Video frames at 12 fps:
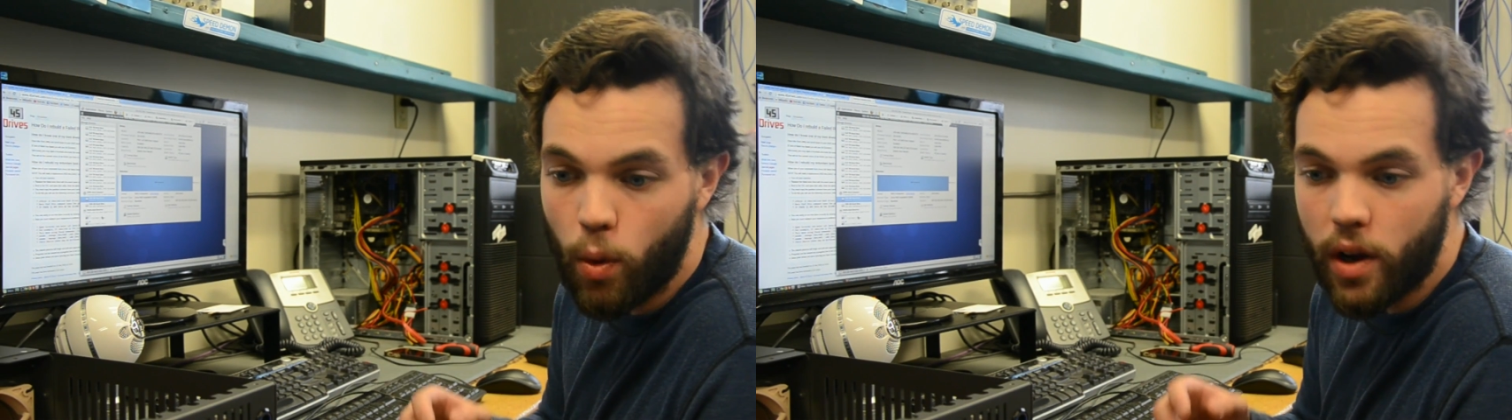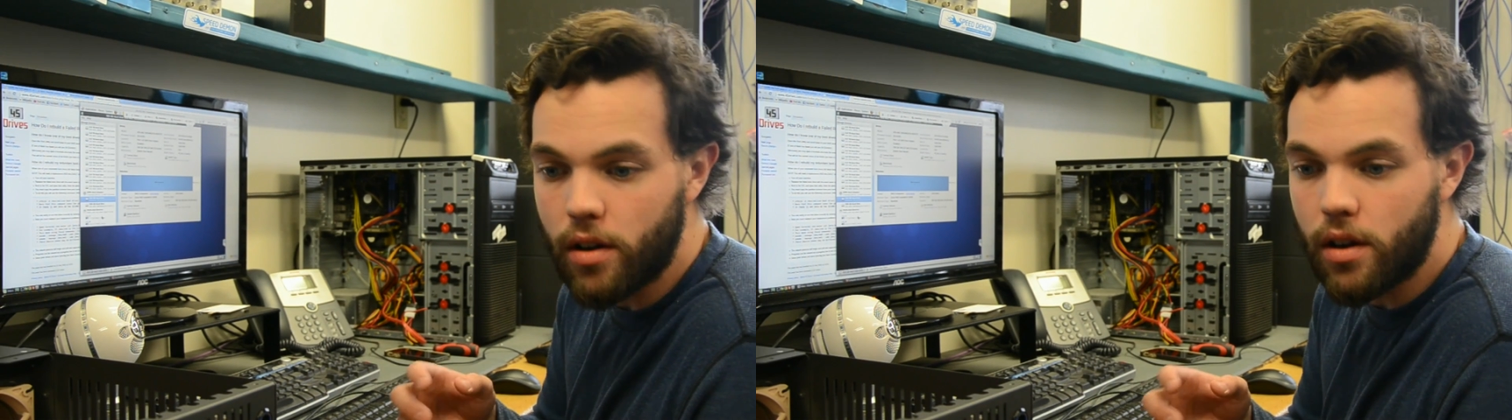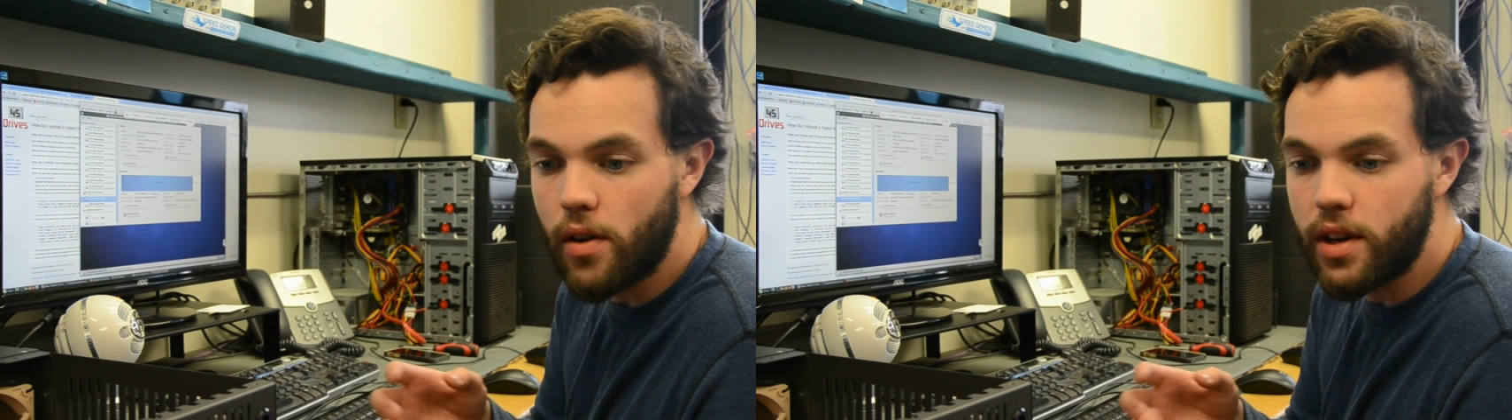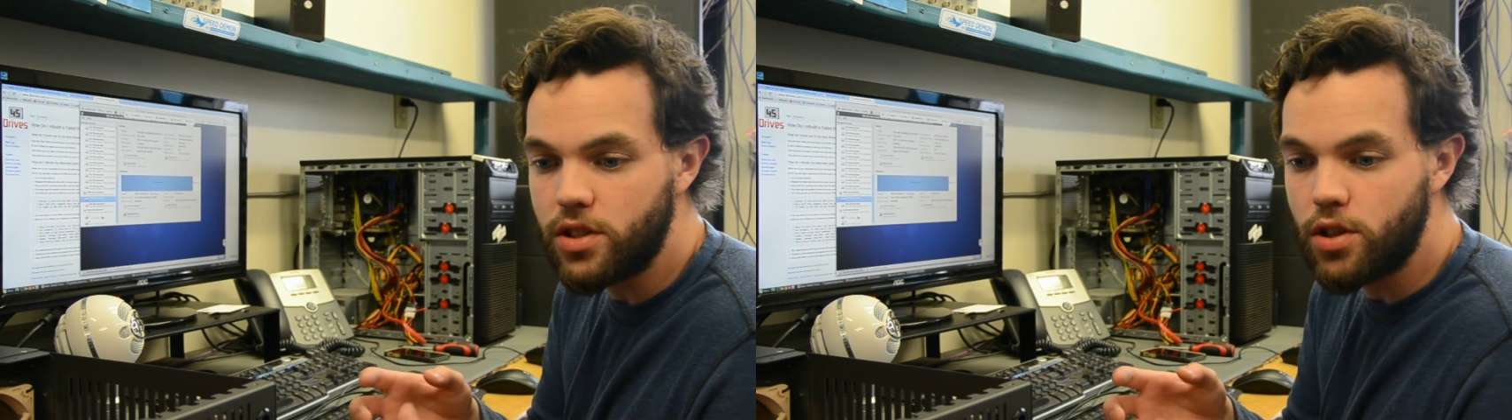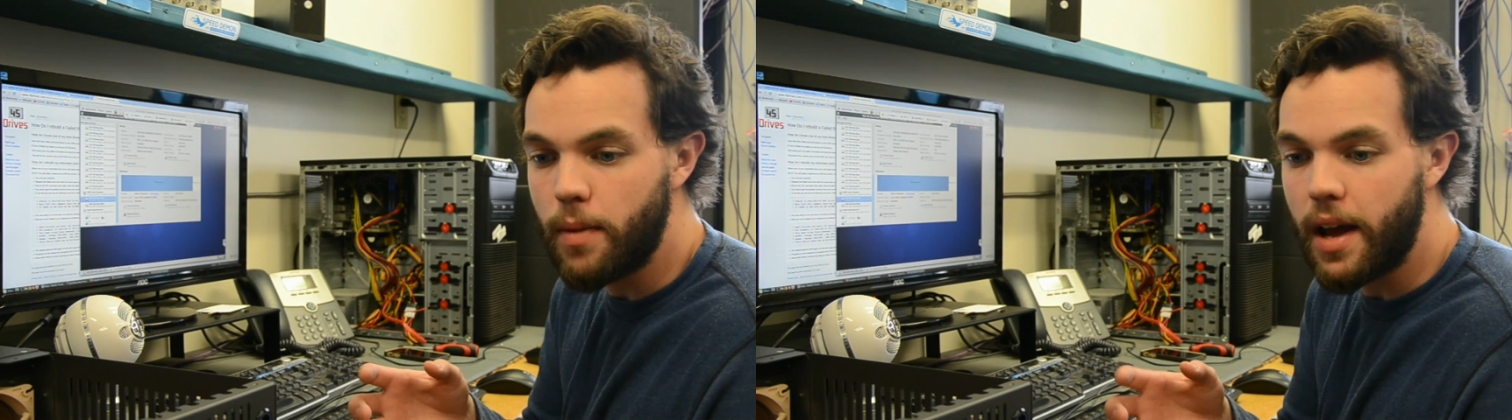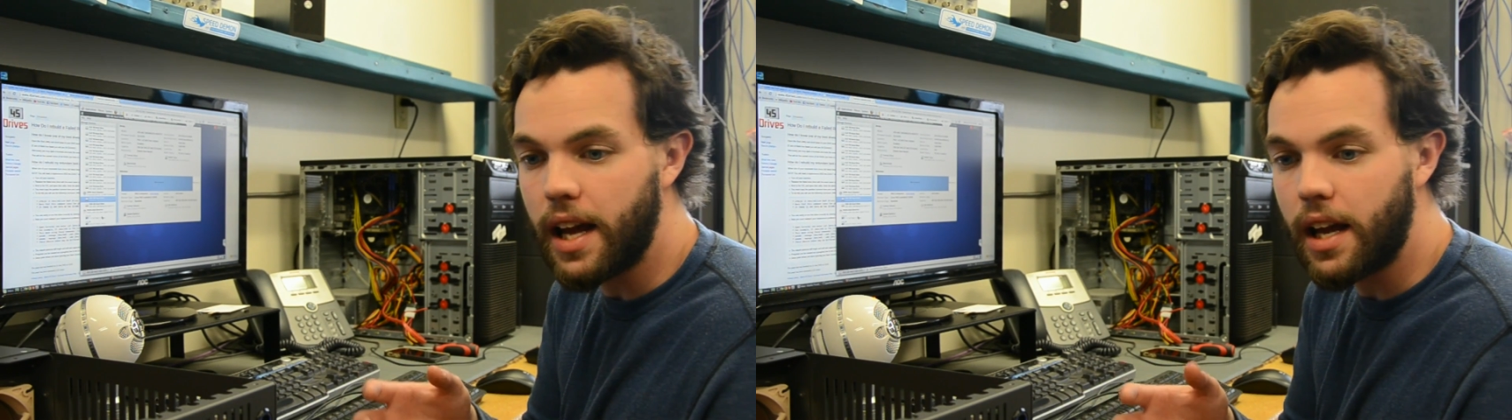we are going to
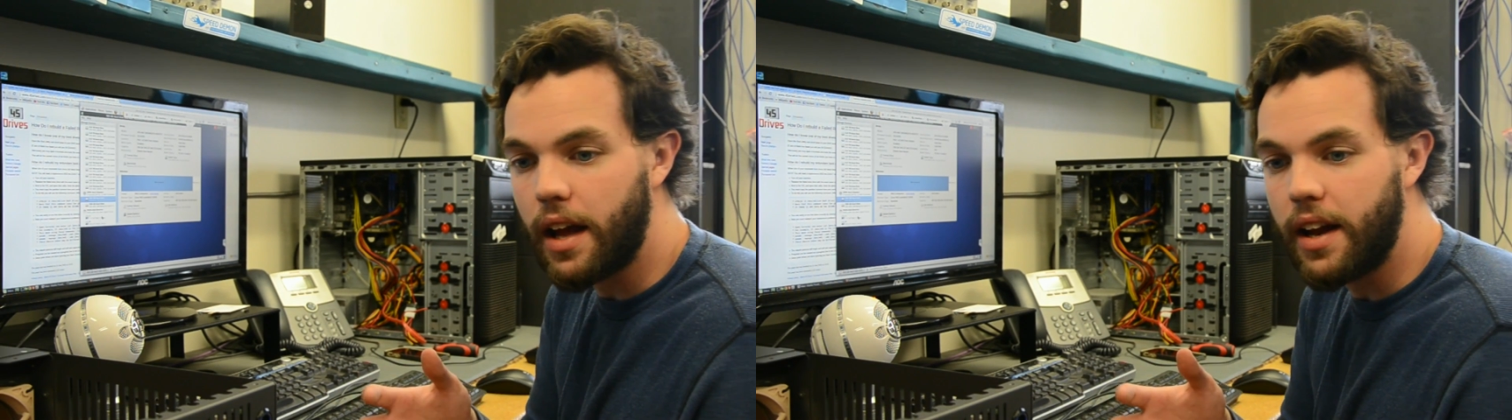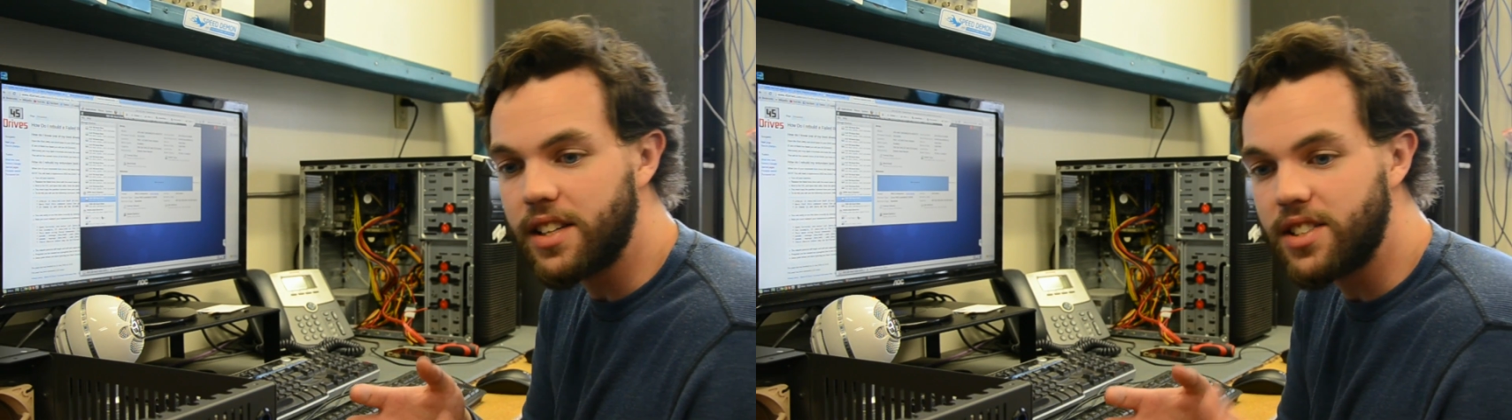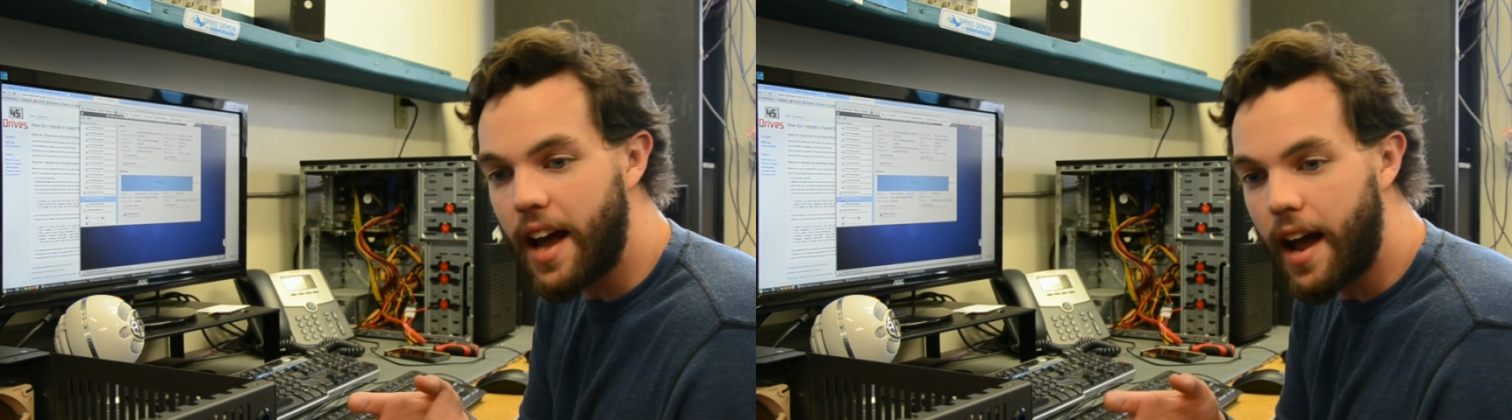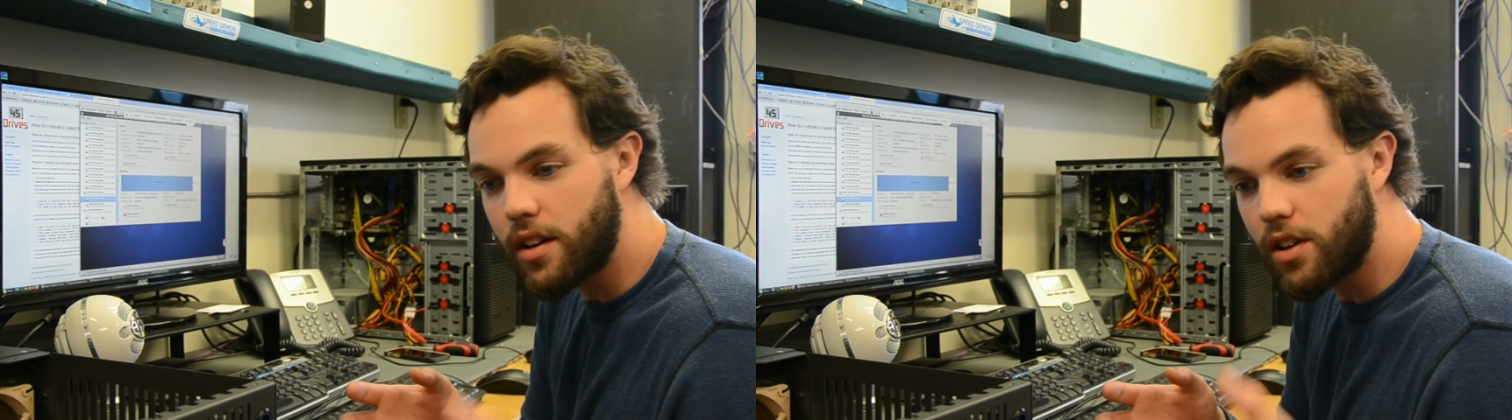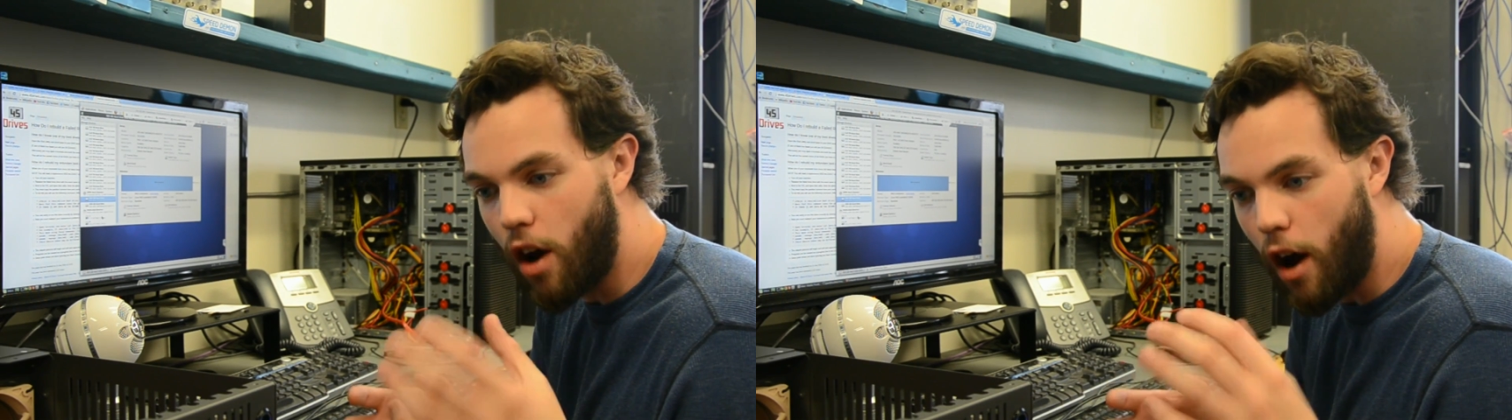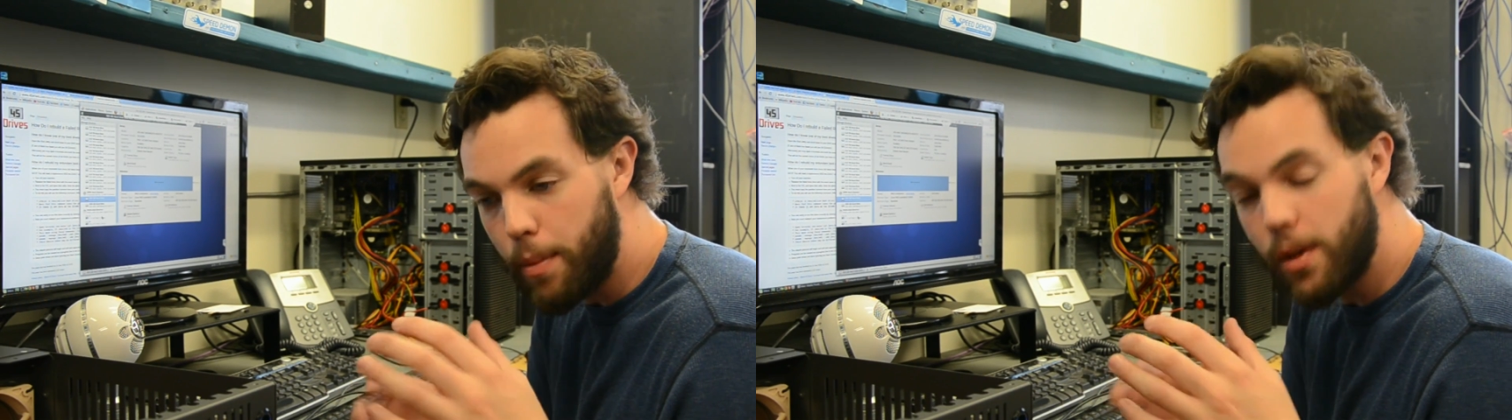make an exact
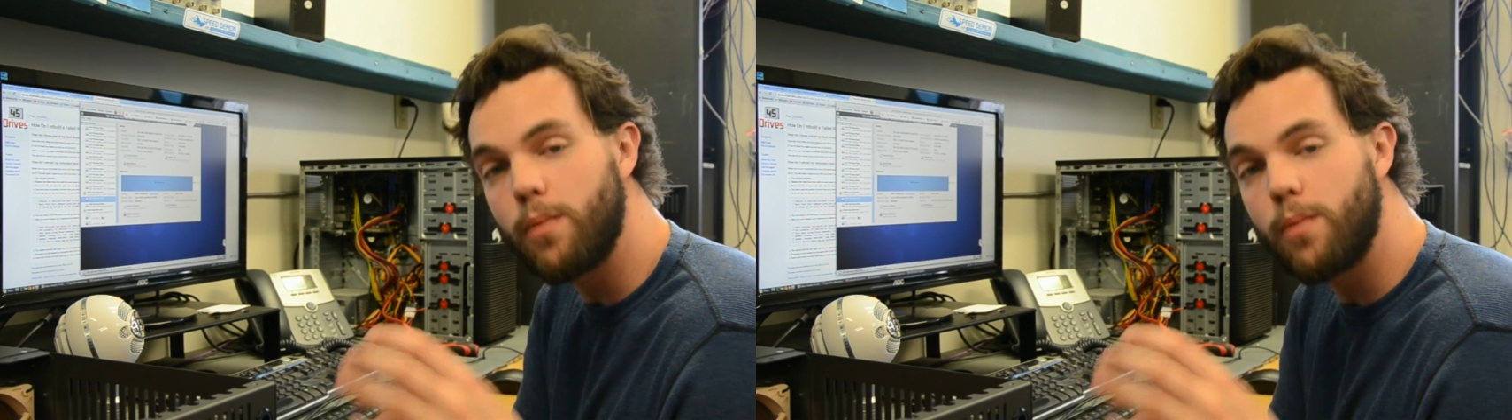copy